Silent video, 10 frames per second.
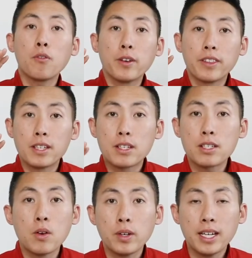off with the
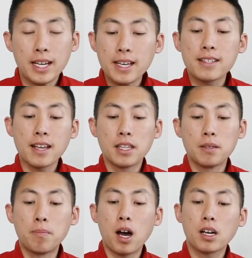Sony, inside
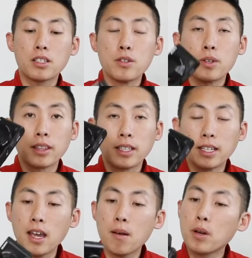the box you get the
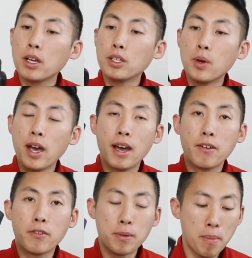camera, you
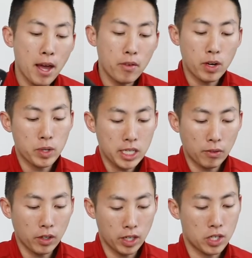have the battery, which
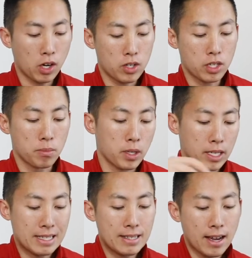I've already charged and put
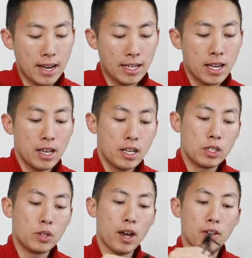inside,
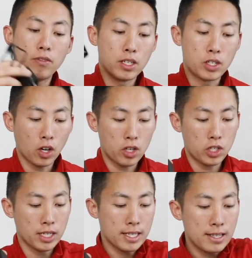you have the
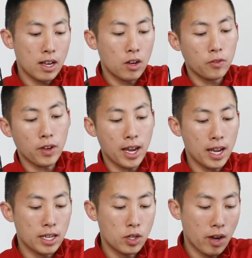charger itself,
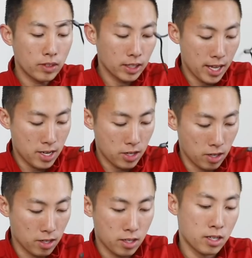and you have a
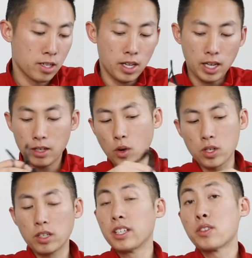lanyard, and of
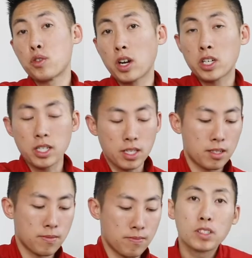course all the
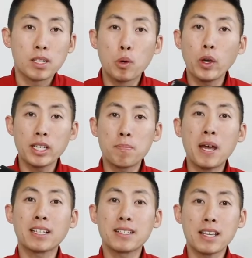instructions. Some quick
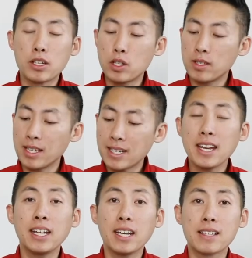specs, it shoots at
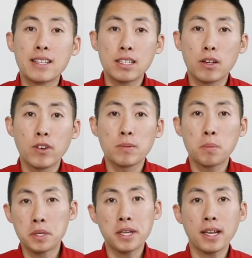1080 at 60 frames
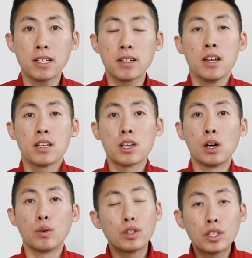per second,
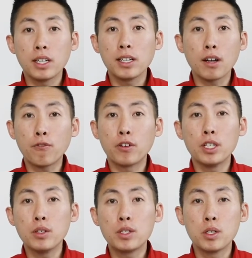so good enough for
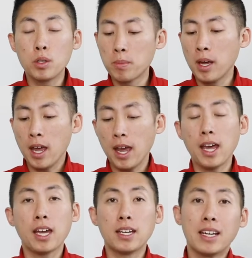YouTube,
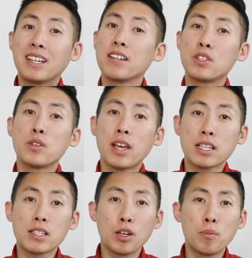and it gives you
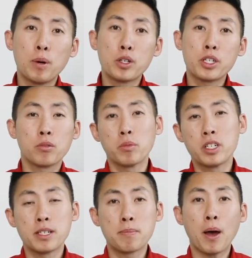that slow motion,
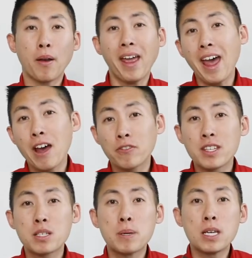which is about half
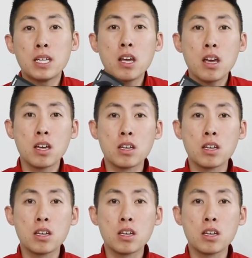the speed.